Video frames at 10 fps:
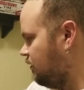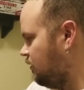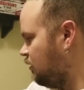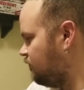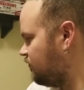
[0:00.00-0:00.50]

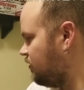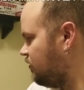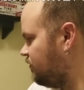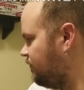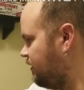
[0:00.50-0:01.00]

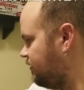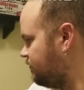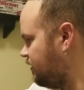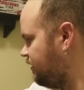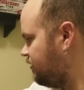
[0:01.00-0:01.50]
Overall, the better
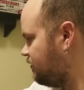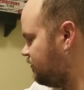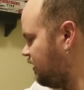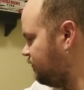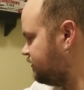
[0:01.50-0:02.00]

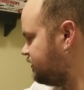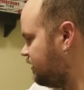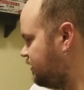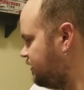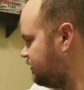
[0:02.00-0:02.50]
radio, I would
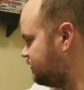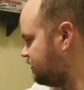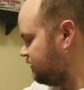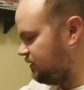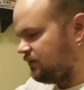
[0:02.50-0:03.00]
say, is
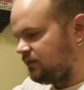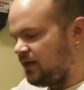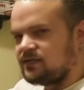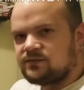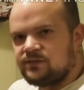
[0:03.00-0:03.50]

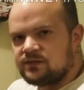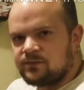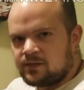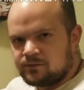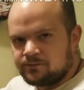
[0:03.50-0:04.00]
has to be the
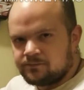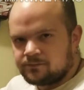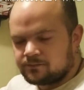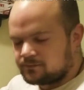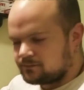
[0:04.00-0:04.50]

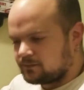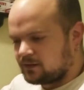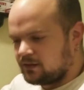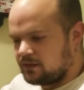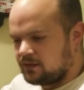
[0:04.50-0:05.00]

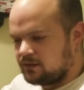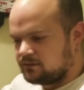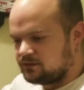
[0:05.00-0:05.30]
Spektrum.